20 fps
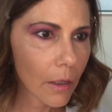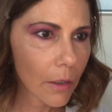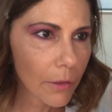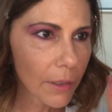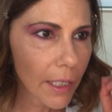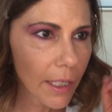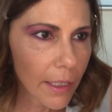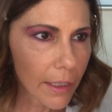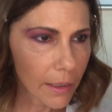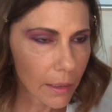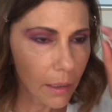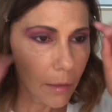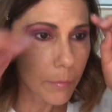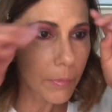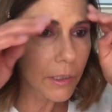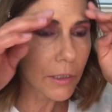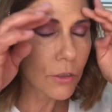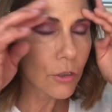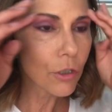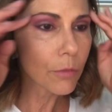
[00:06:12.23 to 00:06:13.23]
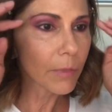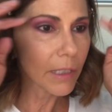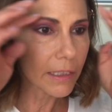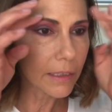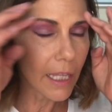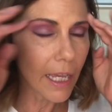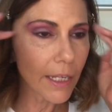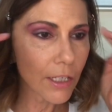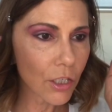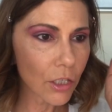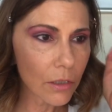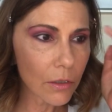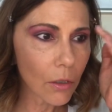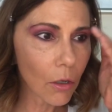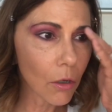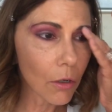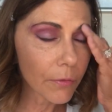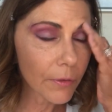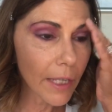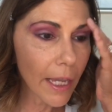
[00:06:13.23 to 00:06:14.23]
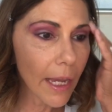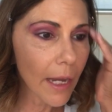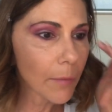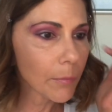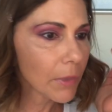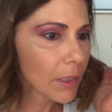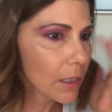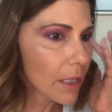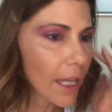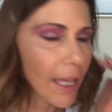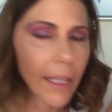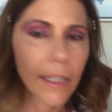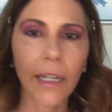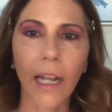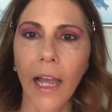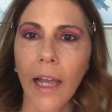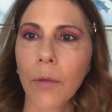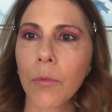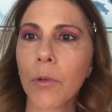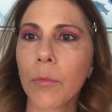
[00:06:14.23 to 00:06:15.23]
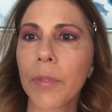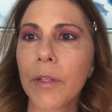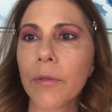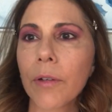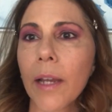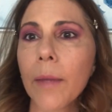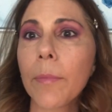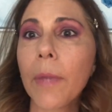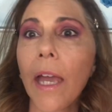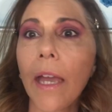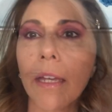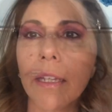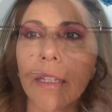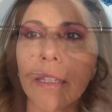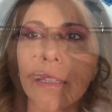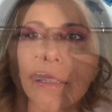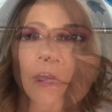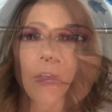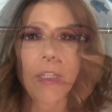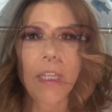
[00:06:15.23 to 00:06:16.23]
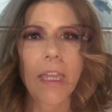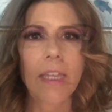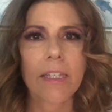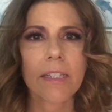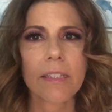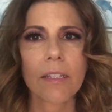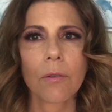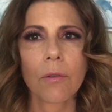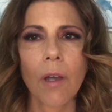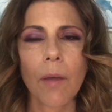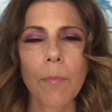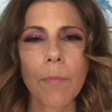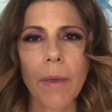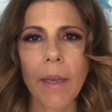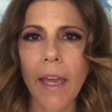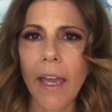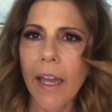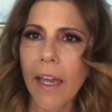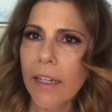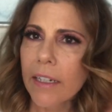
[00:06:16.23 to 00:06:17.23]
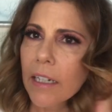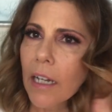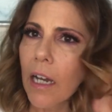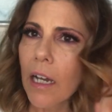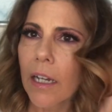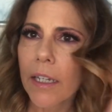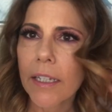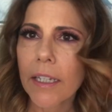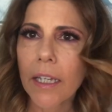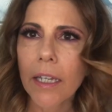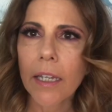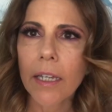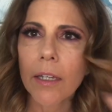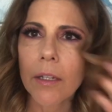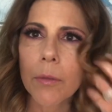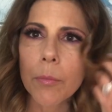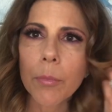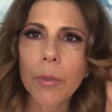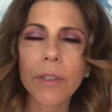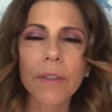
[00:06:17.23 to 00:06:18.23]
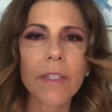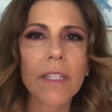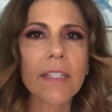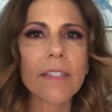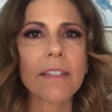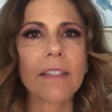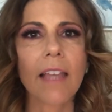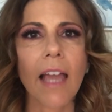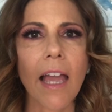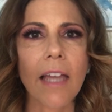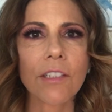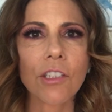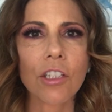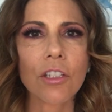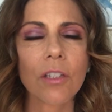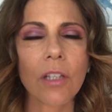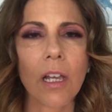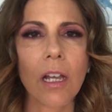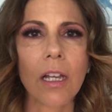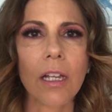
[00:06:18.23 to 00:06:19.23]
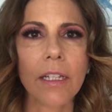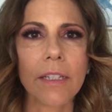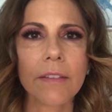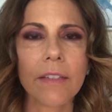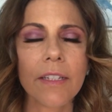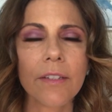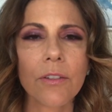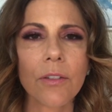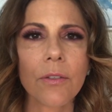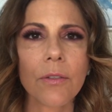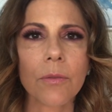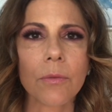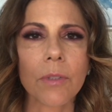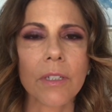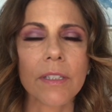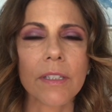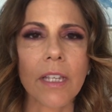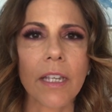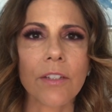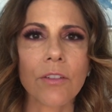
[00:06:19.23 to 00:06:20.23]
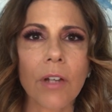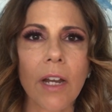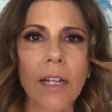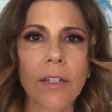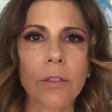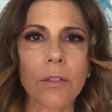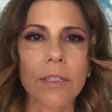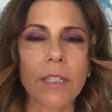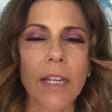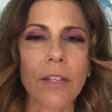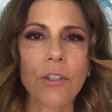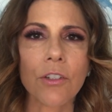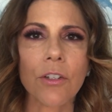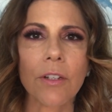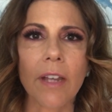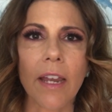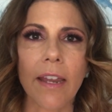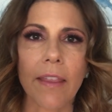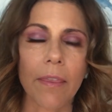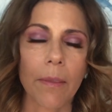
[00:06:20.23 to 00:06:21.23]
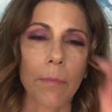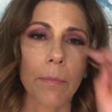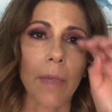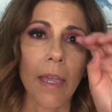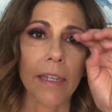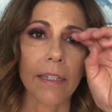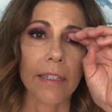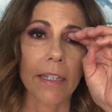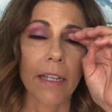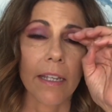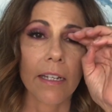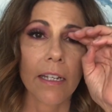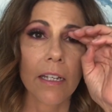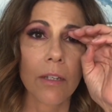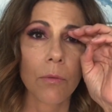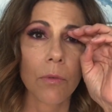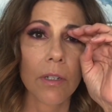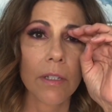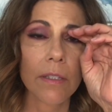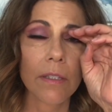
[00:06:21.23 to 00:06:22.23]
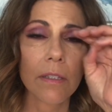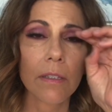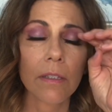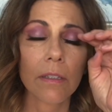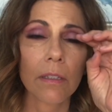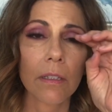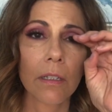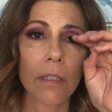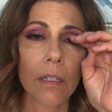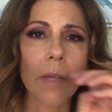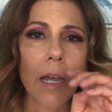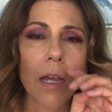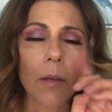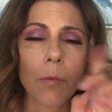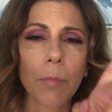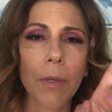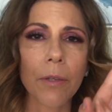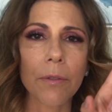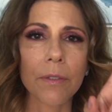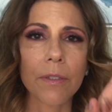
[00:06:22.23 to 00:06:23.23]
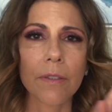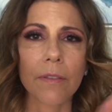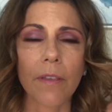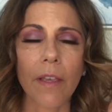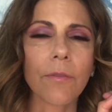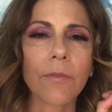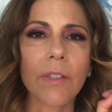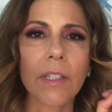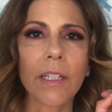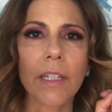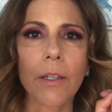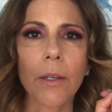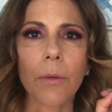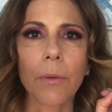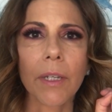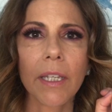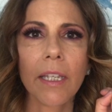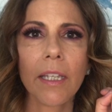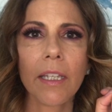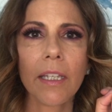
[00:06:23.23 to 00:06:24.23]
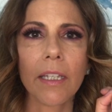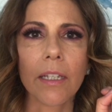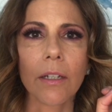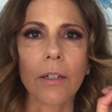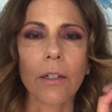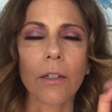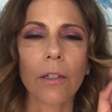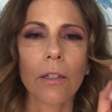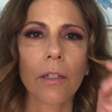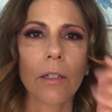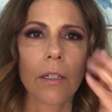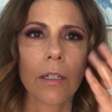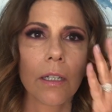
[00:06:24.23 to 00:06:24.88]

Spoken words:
Okay, I'm going to do my lashes off camera and I will be right back. Okay, so I'm back. I put these lashes on. These are the ones I tried on yesterday, the magnetic ones. I'll post that video here.